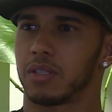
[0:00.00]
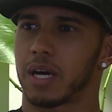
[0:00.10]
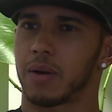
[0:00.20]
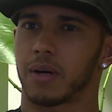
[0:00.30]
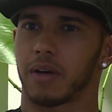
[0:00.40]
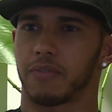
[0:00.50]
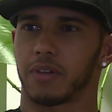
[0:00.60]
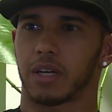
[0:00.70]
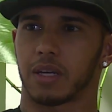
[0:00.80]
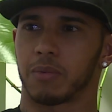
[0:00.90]
So now I
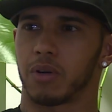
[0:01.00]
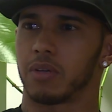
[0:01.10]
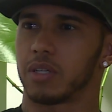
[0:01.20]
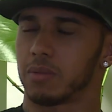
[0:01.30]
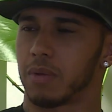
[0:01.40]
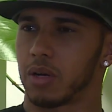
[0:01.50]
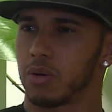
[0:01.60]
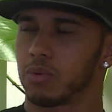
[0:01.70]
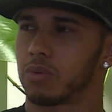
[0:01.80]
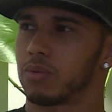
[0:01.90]
feel like I'm going into my
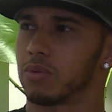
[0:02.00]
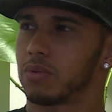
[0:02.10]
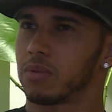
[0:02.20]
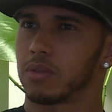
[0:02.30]
own